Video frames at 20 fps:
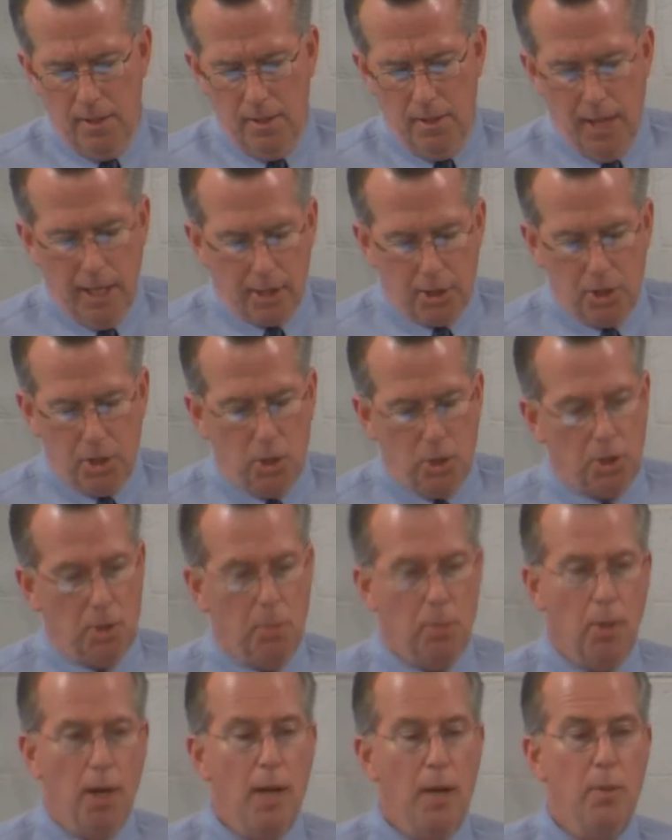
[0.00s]
Next, you
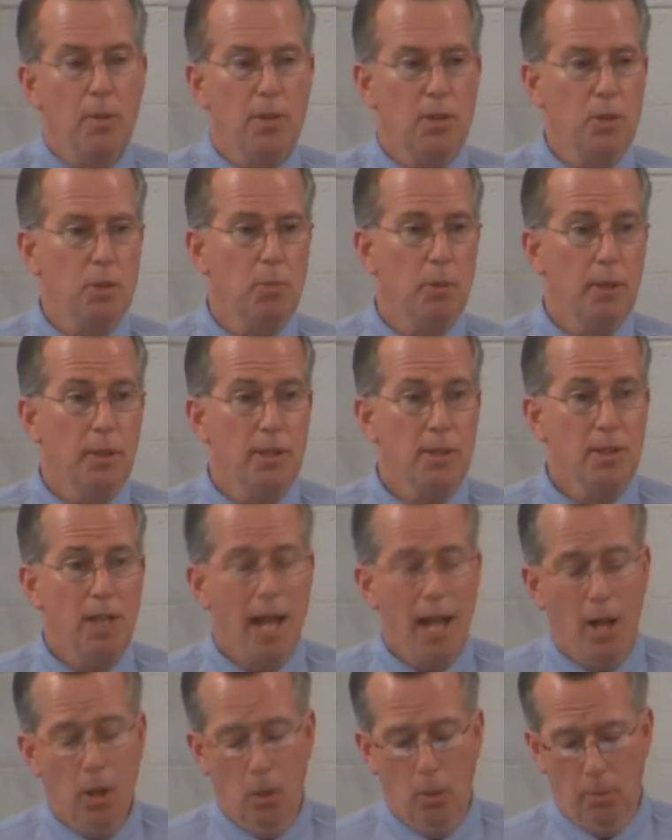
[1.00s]
should pray with the Spirit's
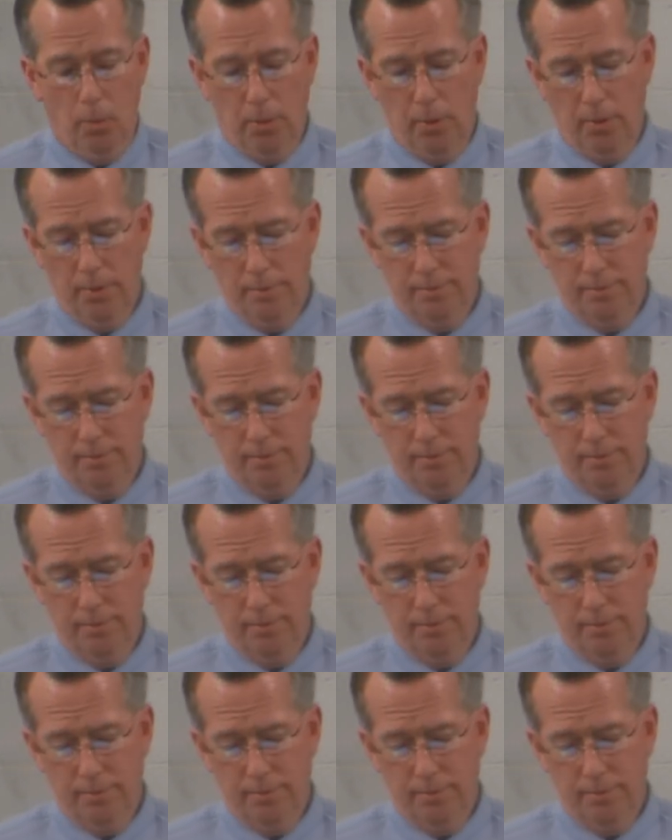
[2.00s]
help.